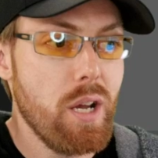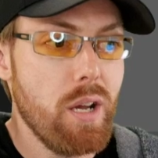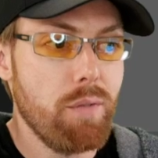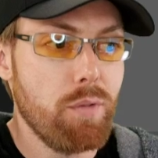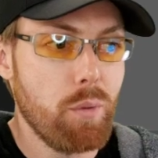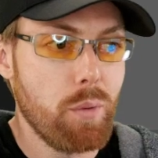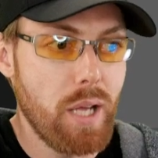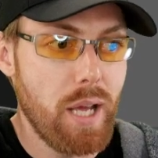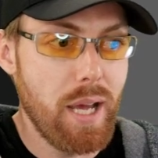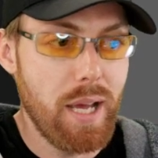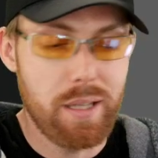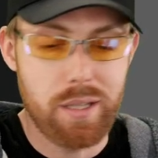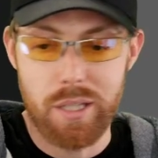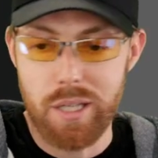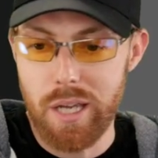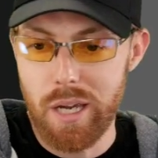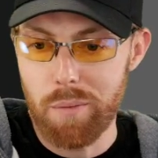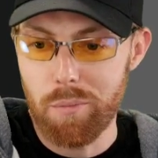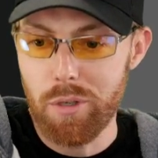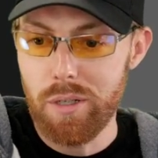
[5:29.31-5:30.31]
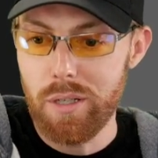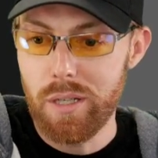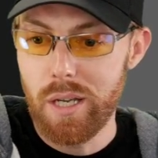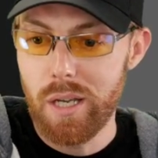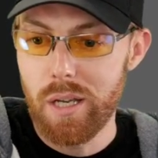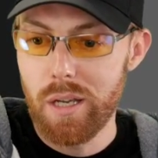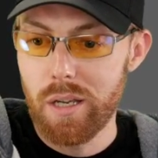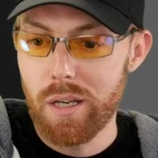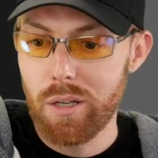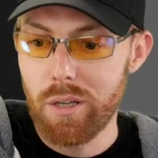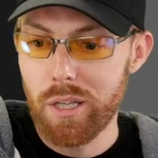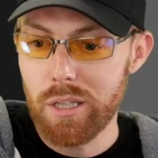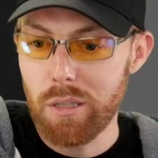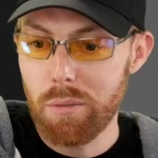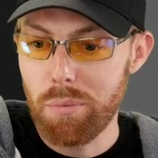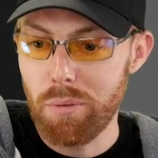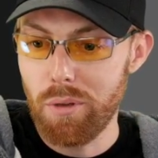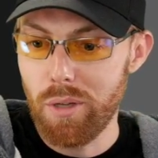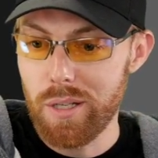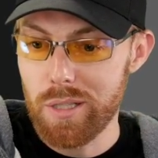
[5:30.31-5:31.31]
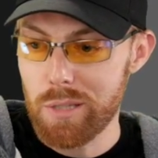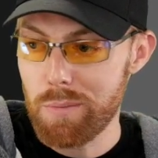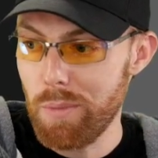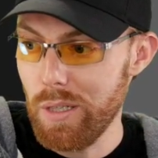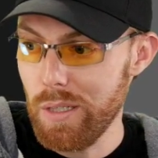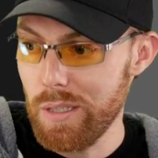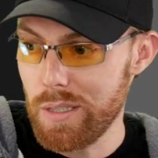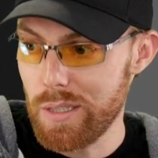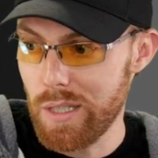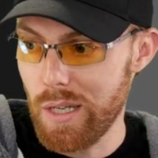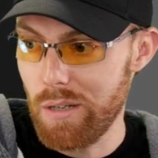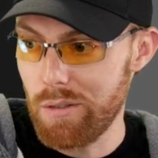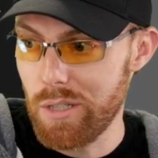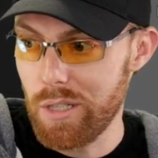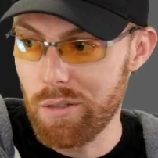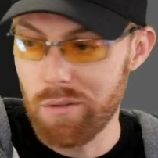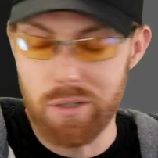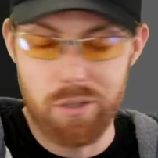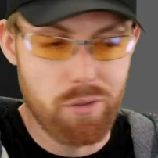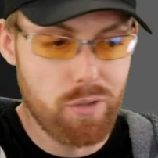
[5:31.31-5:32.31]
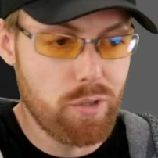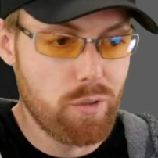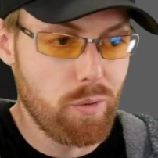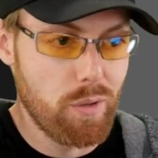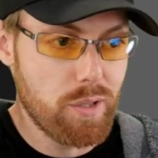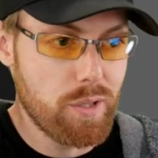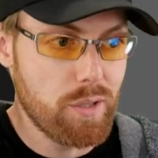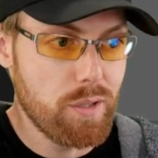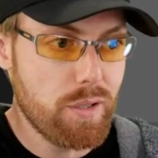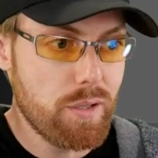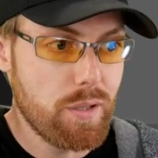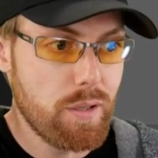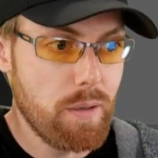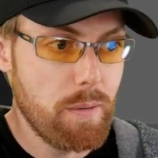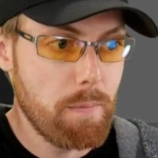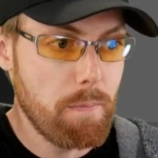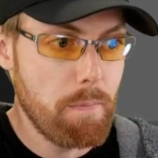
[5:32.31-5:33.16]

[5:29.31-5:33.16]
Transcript: If you want to add the camera, click the plus button down here under sources.